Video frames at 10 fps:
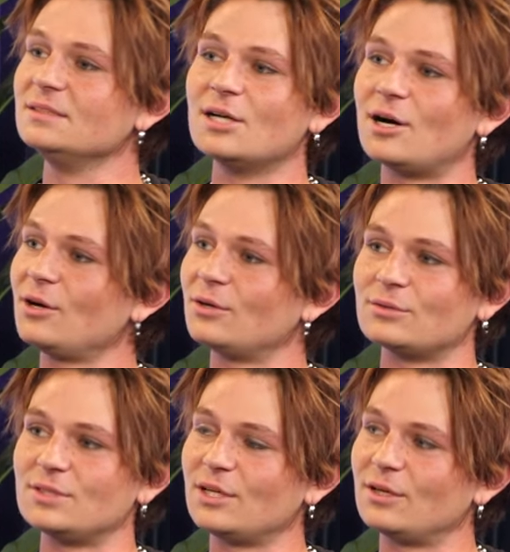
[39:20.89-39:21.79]
for
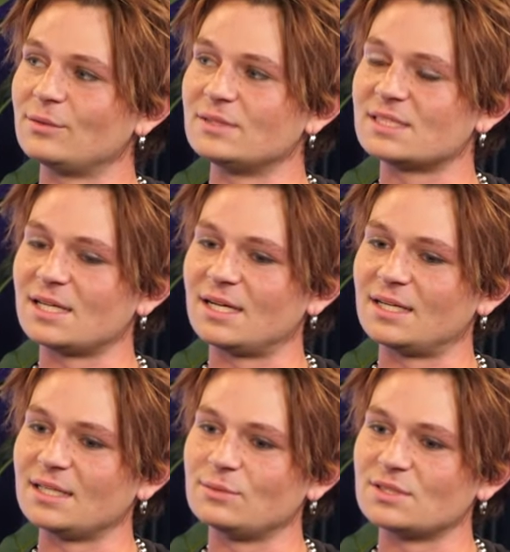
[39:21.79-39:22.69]
Fallen? No, it was
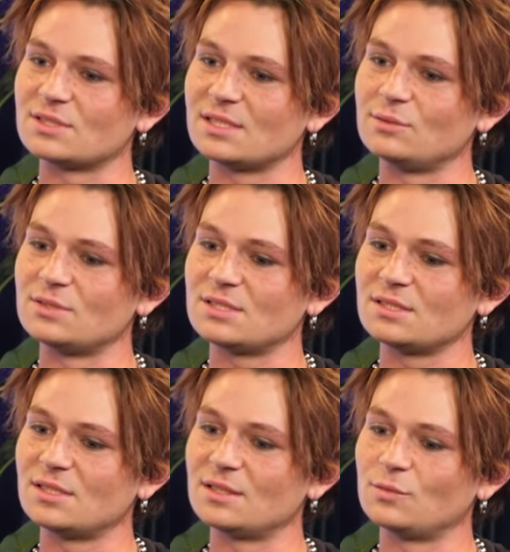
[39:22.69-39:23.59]

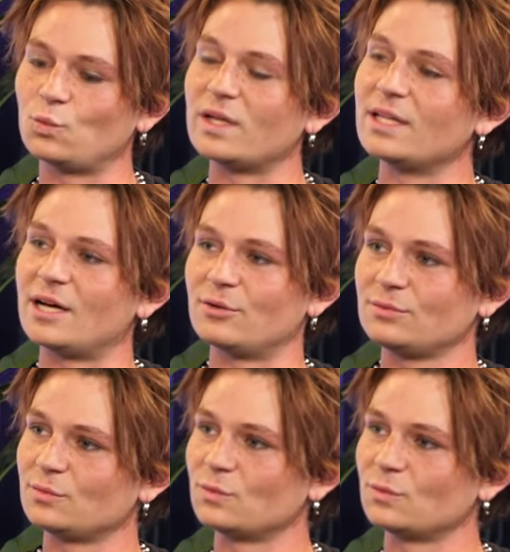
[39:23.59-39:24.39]
Willow.